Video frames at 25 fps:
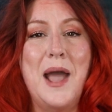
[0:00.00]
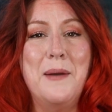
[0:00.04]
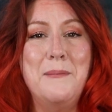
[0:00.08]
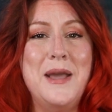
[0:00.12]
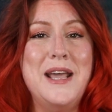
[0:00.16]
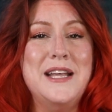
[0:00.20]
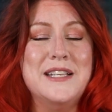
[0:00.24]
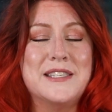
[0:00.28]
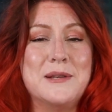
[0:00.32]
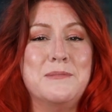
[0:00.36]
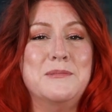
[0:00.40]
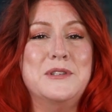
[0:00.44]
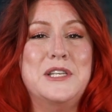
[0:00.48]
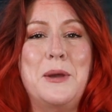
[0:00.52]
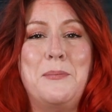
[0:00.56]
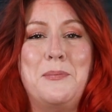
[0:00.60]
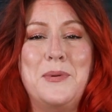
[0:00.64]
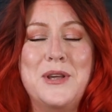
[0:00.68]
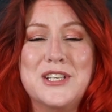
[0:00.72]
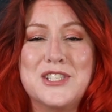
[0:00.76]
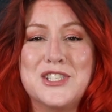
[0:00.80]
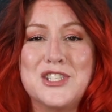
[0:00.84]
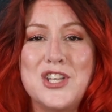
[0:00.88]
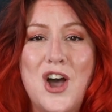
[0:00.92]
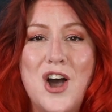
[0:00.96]
I made some
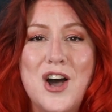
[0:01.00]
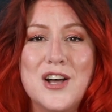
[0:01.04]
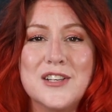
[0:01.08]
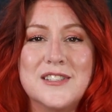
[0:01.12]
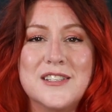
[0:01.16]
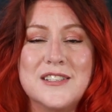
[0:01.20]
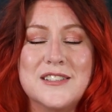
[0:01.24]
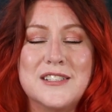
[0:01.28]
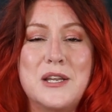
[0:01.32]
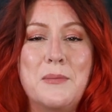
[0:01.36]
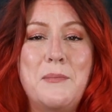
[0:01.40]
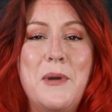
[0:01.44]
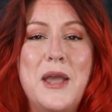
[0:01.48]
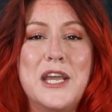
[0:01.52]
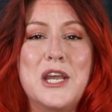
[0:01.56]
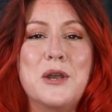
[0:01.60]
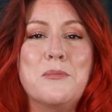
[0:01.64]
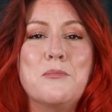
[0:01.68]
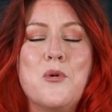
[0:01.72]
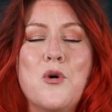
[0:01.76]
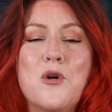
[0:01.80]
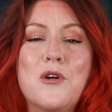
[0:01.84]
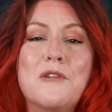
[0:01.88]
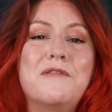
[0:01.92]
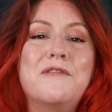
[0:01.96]
dipping sauces to make
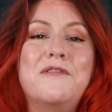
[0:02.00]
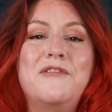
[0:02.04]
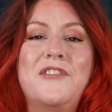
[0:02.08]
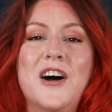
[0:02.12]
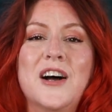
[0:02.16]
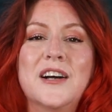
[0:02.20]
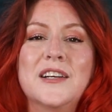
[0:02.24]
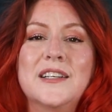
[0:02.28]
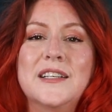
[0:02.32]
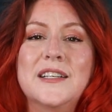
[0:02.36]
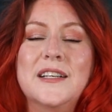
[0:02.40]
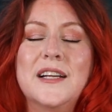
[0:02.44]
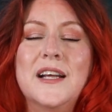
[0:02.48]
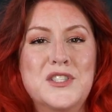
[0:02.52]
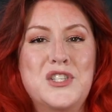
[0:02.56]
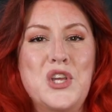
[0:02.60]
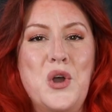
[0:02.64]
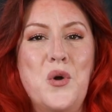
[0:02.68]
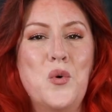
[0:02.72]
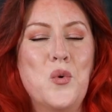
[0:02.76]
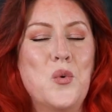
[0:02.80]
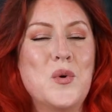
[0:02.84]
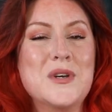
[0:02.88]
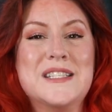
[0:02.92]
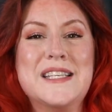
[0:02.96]
it more fun.
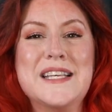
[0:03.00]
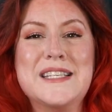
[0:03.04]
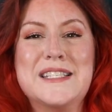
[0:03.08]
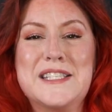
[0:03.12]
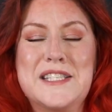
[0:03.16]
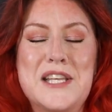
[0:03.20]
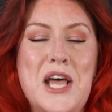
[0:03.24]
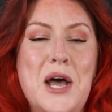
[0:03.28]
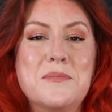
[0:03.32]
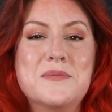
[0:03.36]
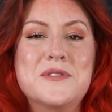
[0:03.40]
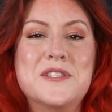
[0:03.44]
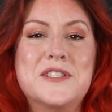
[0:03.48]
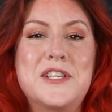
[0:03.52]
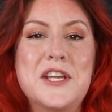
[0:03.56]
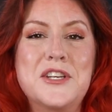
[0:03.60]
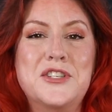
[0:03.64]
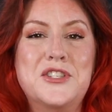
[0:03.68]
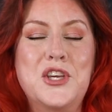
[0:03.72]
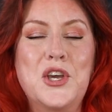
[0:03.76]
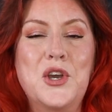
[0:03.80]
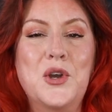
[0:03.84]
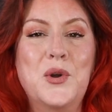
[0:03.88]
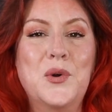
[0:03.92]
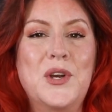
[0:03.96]
So it was a
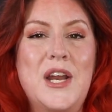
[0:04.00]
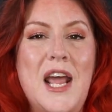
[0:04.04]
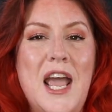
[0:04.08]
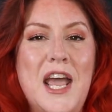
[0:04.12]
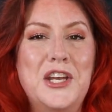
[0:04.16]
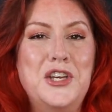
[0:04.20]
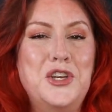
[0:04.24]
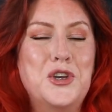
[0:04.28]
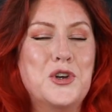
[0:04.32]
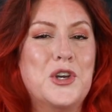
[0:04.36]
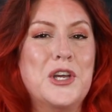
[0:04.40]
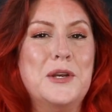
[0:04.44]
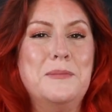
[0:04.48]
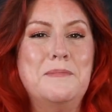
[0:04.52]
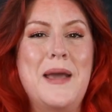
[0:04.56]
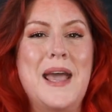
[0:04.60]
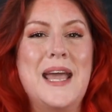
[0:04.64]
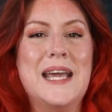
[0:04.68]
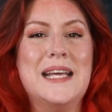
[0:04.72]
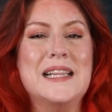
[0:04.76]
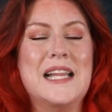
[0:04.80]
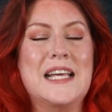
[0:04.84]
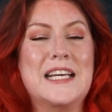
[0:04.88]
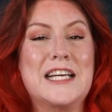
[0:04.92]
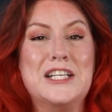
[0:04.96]
substitute, and you can
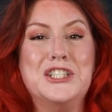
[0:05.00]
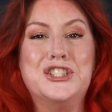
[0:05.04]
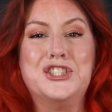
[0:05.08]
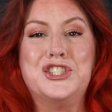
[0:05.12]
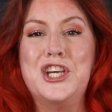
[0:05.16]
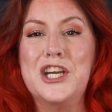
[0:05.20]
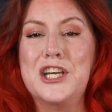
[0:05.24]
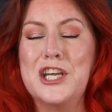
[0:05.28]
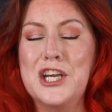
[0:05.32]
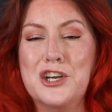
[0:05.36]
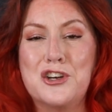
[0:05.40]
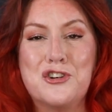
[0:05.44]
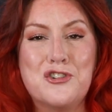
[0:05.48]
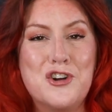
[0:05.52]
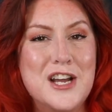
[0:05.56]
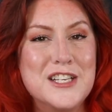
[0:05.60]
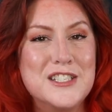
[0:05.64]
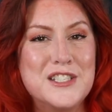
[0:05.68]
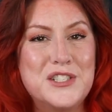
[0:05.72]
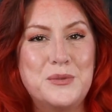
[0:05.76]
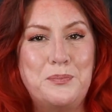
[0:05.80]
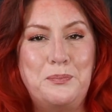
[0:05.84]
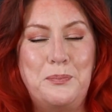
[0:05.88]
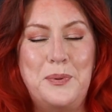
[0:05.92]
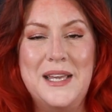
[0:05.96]
make like a chicken
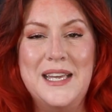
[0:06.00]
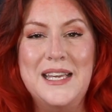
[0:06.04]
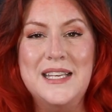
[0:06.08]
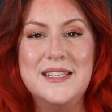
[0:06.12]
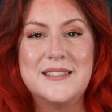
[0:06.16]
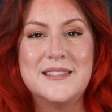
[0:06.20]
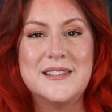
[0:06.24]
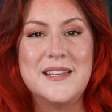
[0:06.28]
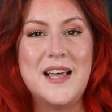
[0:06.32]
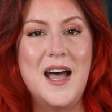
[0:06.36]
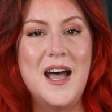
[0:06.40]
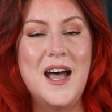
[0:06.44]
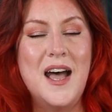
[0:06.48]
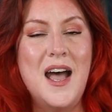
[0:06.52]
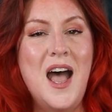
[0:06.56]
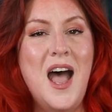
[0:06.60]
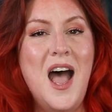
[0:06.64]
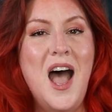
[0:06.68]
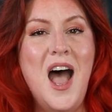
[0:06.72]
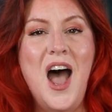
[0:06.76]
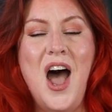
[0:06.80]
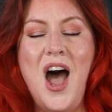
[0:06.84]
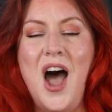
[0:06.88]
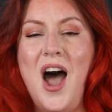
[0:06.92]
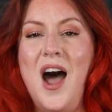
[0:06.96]
crust pizza.
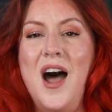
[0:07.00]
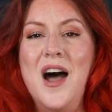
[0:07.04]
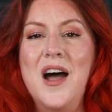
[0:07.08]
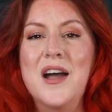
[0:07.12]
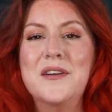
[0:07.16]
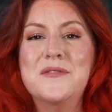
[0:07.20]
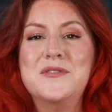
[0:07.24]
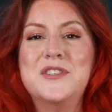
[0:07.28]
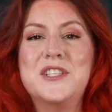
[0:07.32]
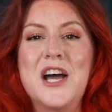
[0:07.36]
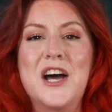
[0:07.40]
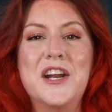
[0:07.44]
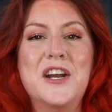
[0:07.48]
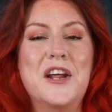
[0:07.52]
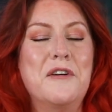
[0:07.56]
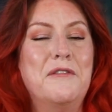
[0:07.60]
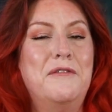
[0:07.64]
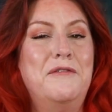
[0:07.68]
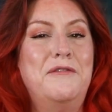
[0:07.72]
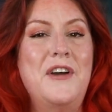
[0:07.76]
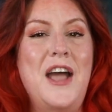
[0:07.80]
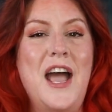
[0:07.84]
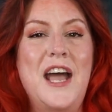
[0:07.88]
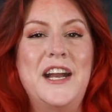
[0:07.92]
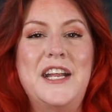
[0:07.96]
I've done a
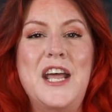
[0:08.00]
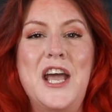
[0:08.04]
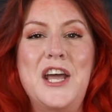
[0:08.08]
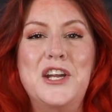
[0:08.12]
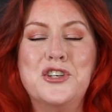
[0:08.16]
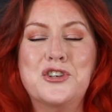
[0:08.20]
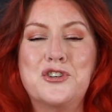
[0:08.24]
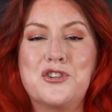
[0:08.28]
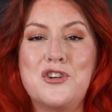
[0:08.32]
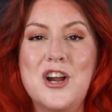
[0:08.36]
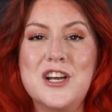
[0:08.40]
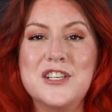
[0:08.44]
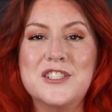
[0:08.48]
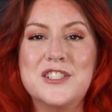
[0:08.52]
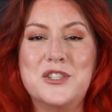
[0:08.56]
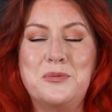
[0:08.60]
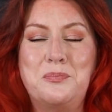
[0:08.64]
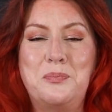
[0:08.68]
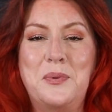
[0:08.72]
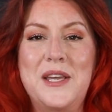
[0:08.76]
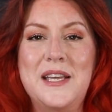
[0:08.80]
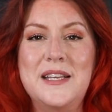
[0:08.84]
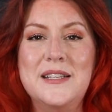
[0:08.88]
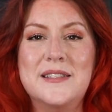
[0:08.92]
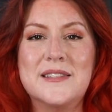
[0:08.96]
fathead
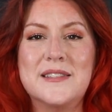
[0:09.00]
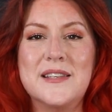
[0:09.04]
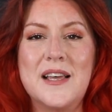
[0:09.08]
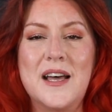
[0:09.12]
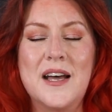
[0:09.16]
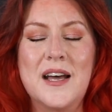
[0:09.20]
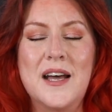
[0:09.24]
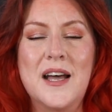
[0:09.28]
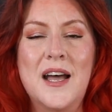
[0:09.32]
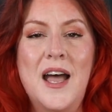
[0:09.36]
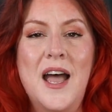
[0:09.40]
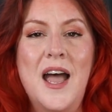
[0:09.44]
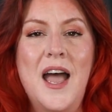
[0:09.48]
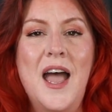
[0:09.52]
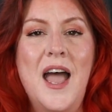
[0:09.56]
crust pizza,